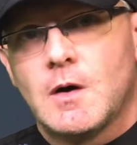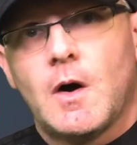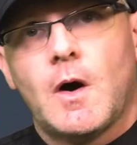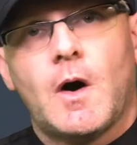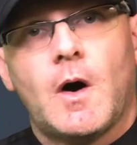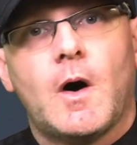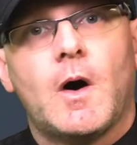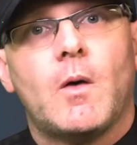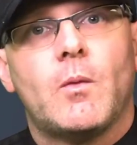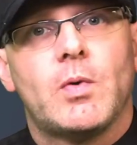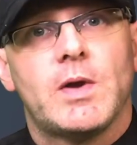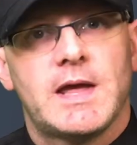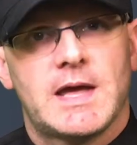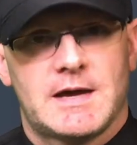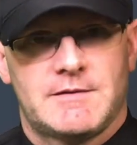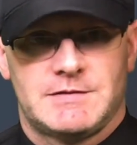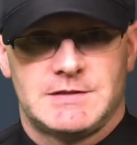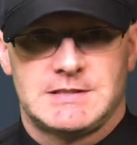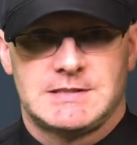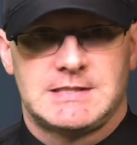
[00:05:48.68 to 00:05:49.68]
All we
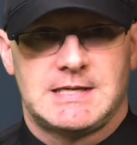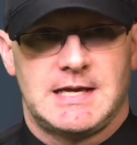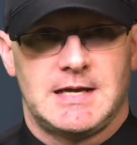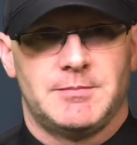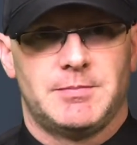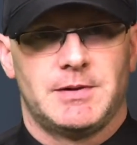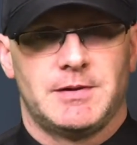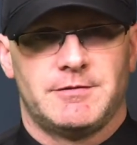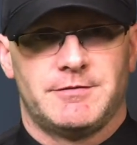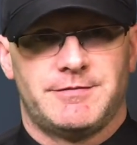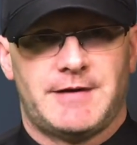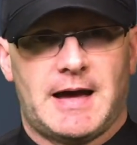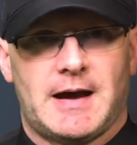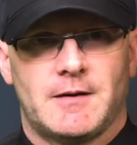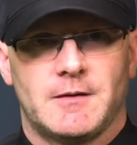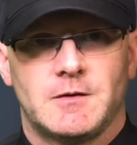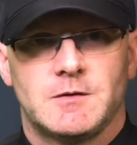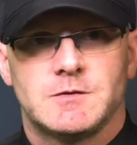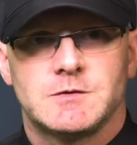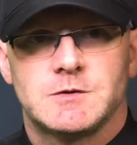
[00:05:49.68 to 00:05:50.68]
have is a table of
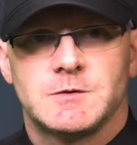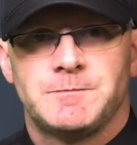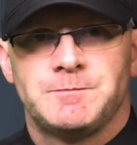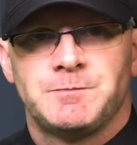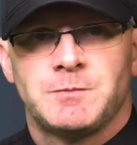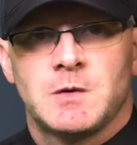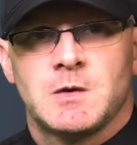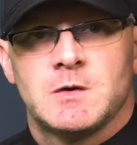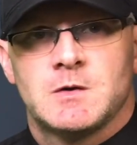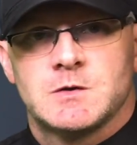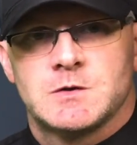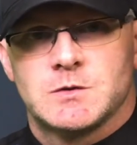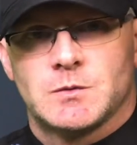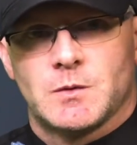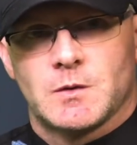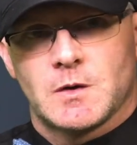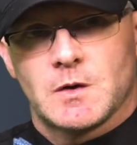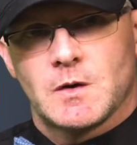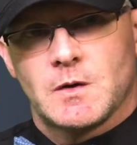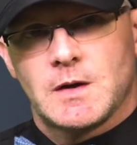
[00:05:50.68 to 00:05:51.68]
values. So
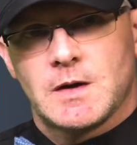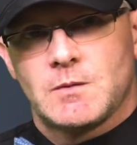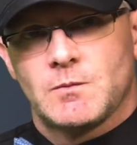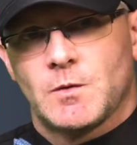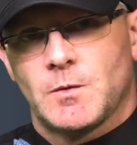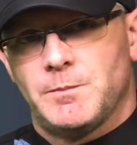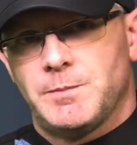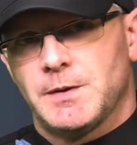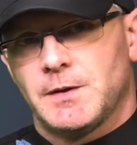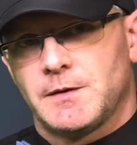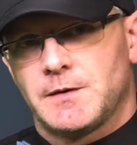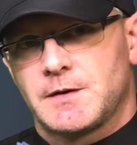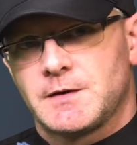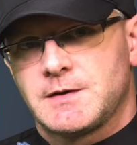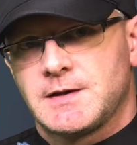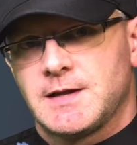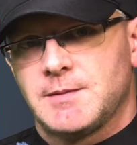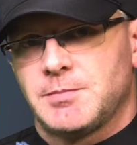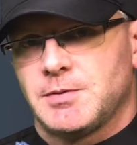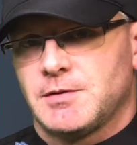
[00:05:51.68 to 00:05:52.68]
we'll go ahead and we'll build our
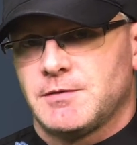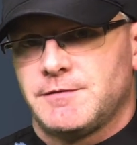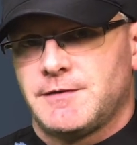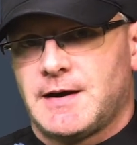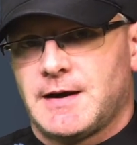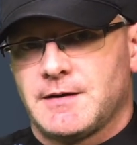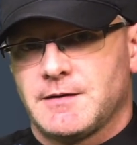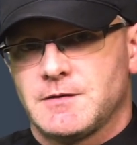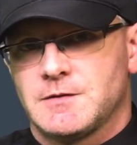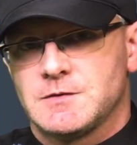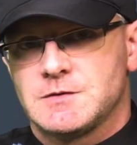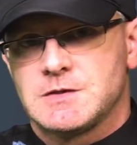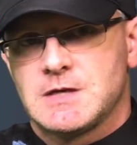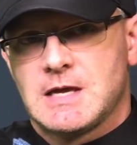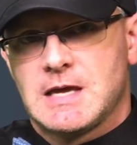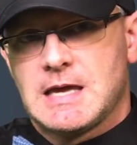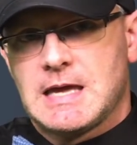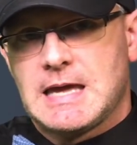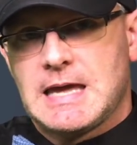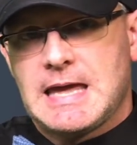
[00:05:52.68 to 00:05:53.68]
table of values,
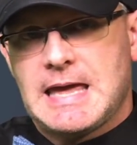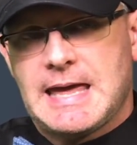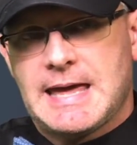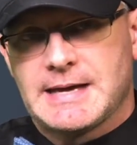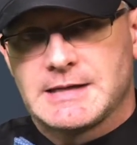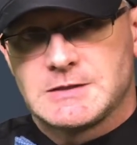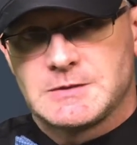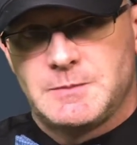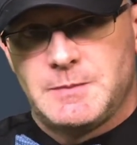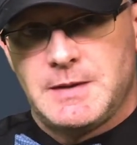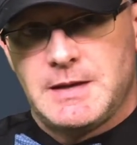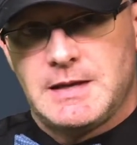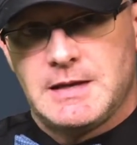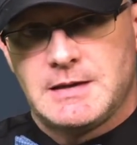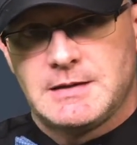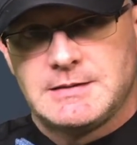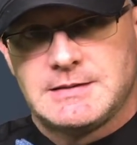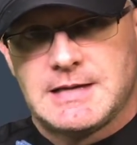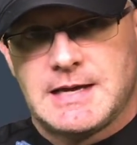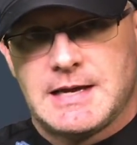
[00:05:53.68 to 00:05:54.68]
X
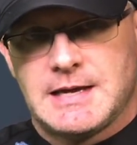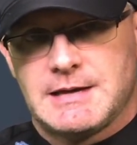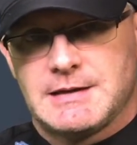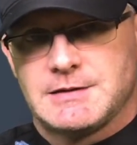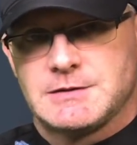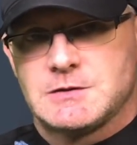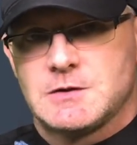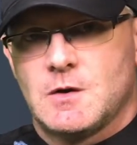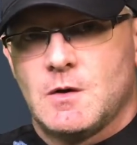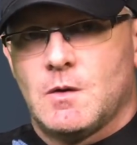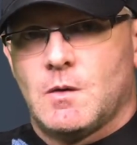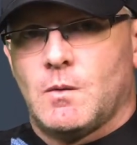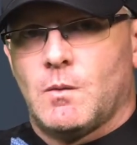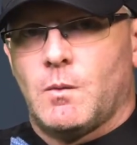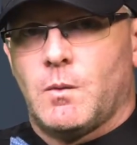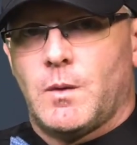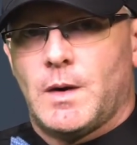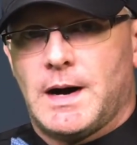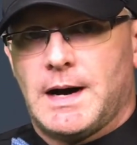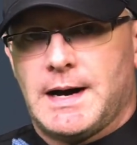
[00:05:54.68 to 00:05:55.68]
being days,
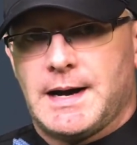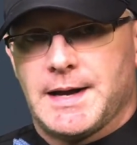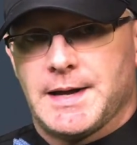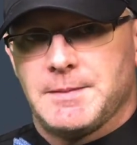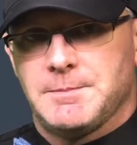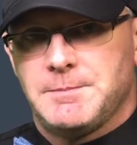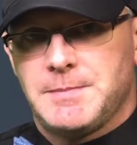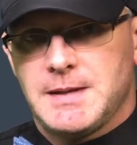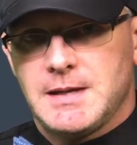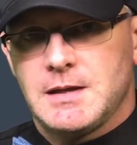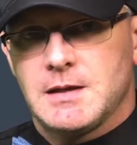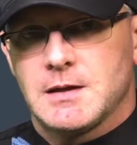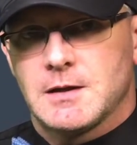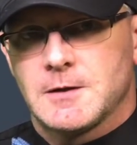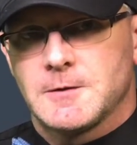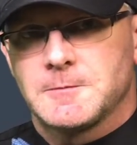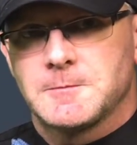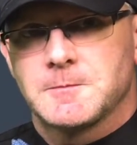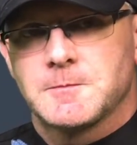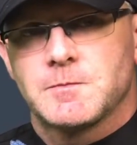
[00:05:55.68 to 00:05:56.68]
Y
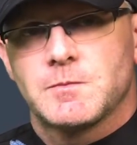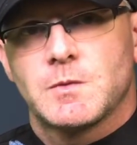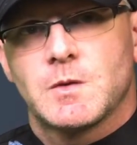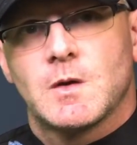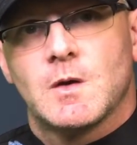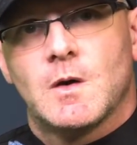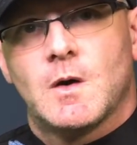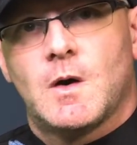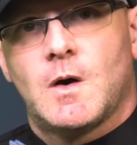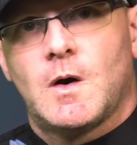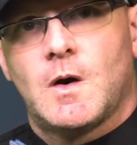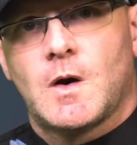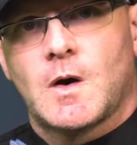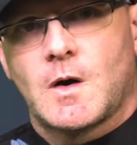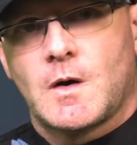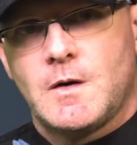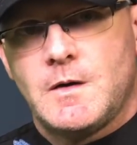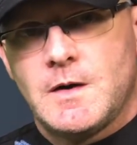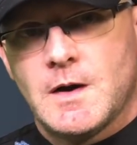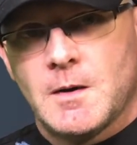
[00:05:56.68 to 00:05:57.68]
being
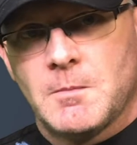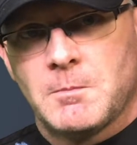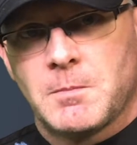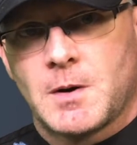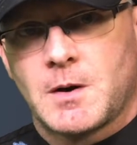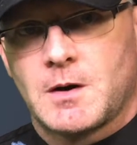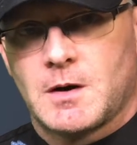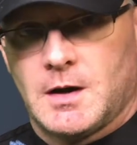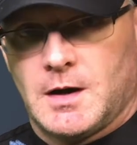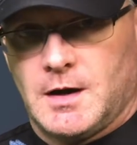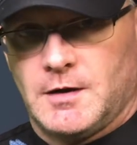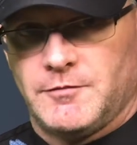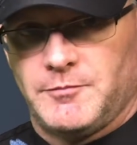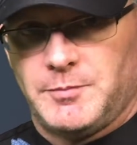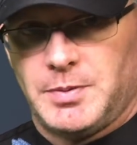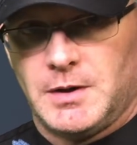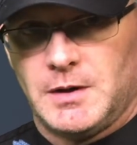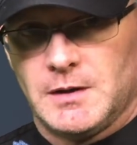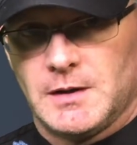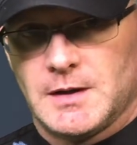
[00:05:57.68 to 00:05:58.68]
our number of
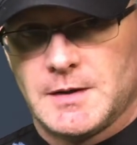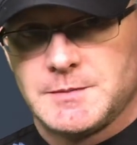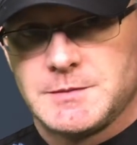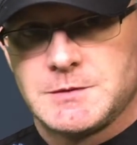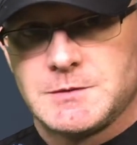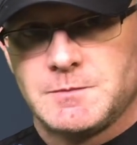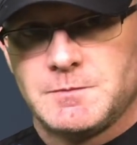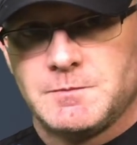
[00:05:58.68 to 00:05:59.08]
pull-ups.